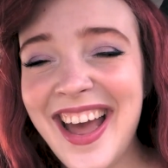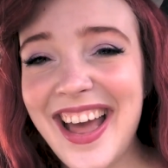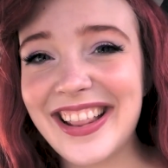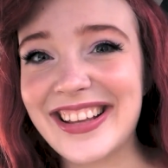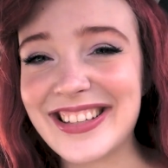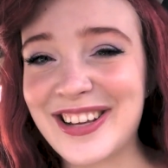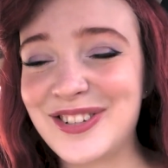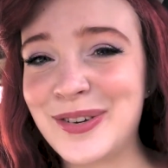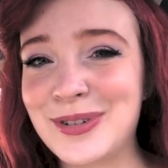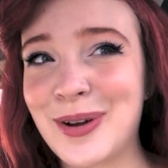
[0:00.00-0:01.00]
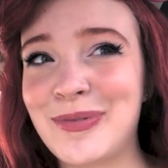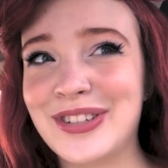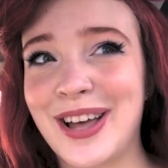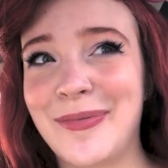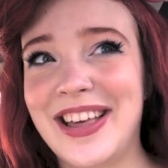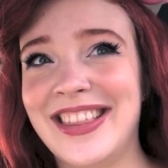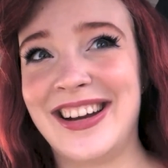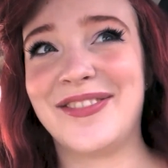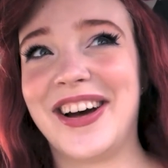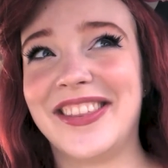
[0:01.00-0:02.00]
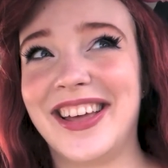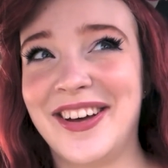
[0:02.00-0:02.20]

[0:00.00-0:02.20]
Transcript: this ice cream truck pulls up, I think about that.